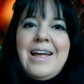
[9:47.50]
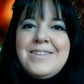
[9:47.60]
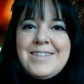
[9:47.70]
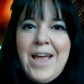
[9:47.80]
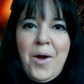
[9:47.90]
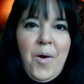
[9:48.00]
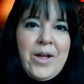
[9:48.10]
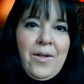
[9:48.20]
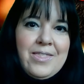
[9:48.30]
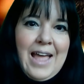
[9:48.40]
So
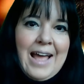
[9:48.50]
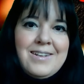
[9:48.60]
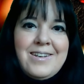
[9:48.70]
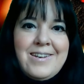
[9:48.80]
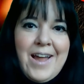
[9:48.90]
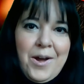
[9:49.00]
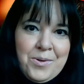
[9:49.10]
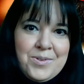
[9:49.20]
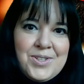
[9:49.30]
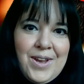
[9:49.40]
on that
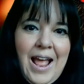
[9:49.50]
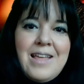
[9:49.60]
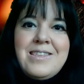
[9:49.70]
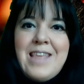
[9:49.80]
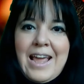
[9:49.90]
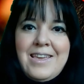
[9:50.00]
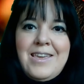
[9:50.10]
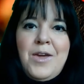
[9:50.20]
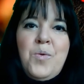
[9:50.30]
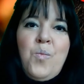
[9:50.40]
note,
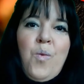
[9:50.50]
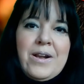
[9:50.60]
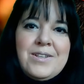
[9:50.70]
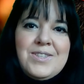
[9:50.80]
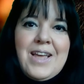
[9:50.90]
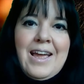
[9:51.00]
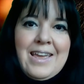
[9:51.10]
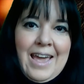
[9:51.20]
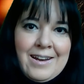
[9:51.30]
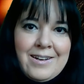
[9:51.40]
thank you once
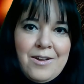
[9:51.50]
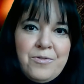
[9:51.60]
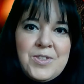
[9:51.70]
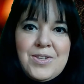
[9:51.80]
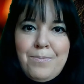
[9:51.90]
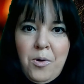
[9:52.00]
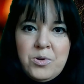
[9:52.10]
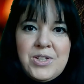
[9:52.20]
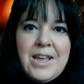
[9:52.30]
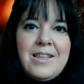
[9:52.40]
again for
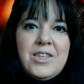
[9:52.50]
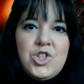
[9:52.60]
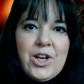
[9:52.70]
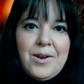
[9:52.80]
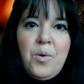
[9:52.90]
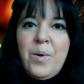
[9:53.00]
supporting the channel.